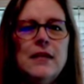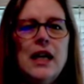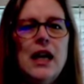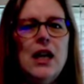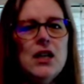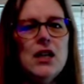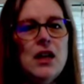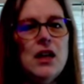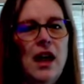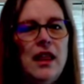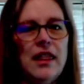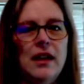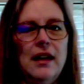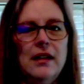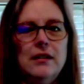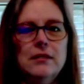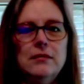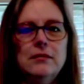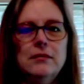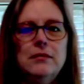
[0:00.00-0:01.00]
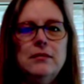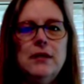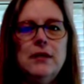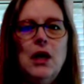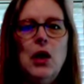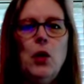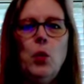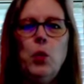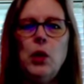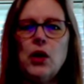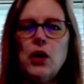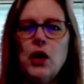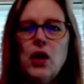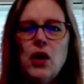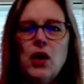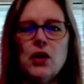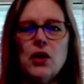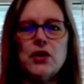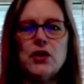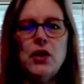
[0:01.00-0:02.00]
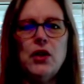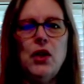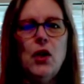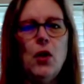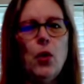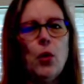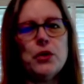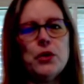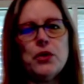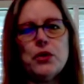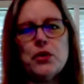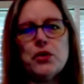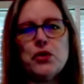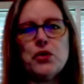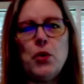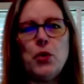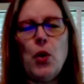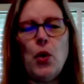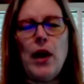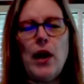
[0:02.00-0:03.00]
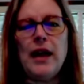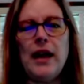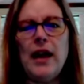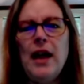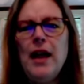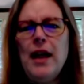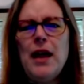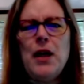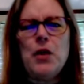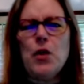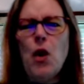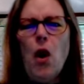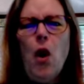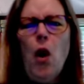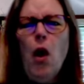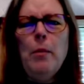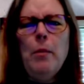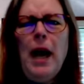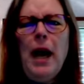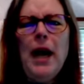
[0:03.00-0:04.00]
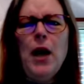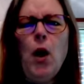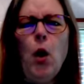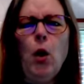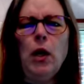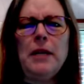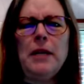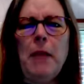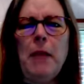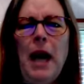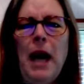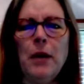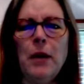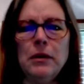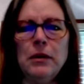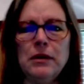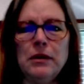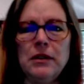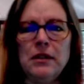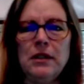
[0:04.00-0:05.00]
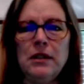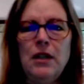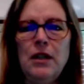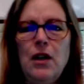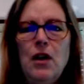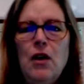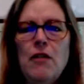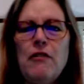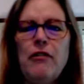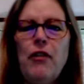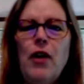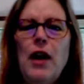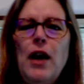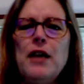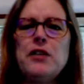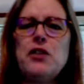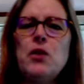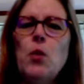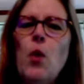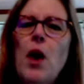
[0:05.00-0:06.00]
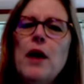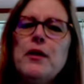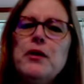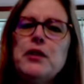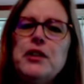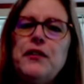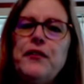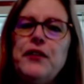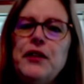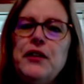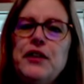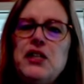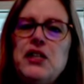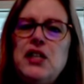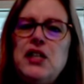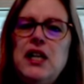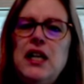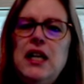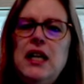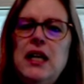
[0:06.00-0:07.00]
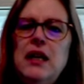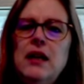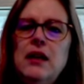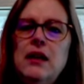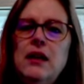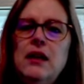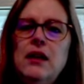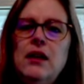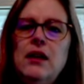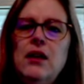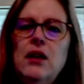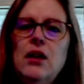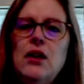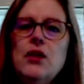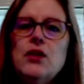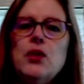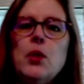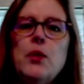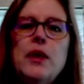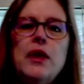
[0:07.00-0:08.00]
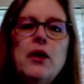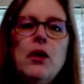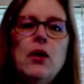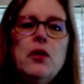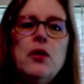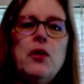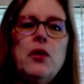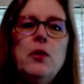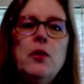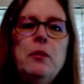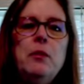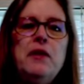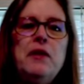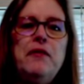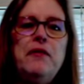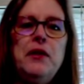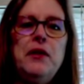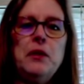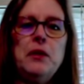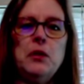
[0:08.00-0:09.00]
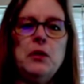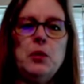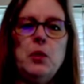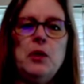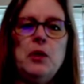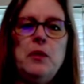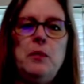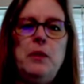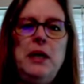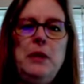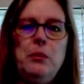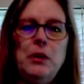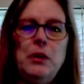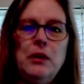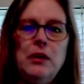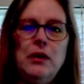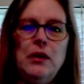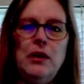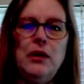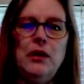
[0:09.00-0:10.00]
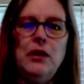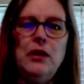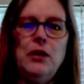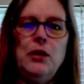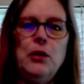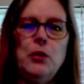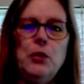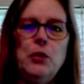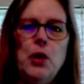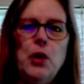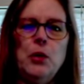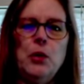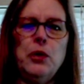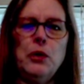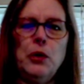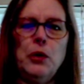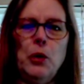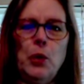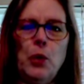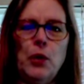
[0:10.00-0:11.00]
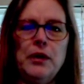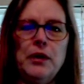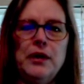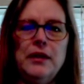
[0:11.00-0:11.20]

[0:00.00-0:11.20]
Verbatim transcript: Nothing will hurt or destroy in all my holy mountain, for as the waters fill the sea, so the earth will be filled with people who know the Lord.